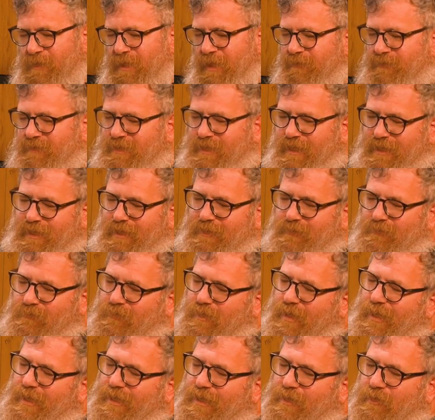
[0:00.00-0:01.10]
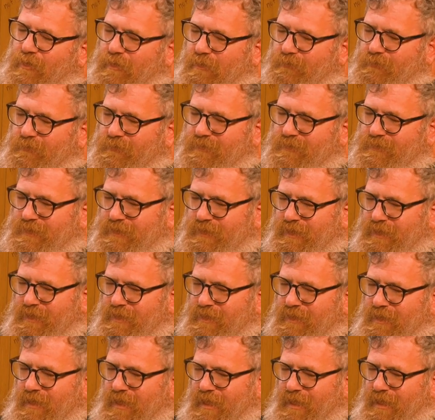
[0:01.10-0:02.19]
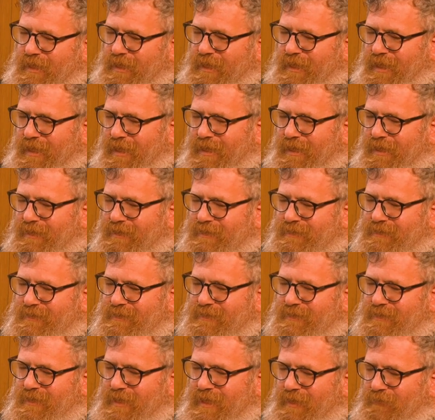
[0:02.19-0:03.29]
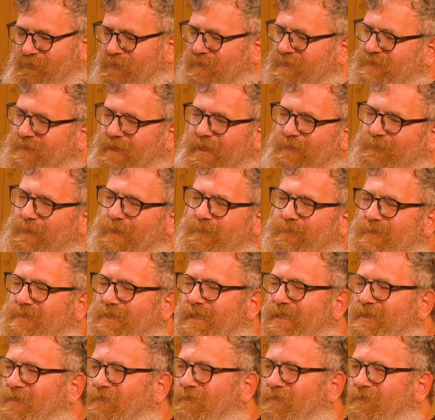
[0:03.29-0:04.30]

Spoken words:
but I was getting writing offers, and every time I would take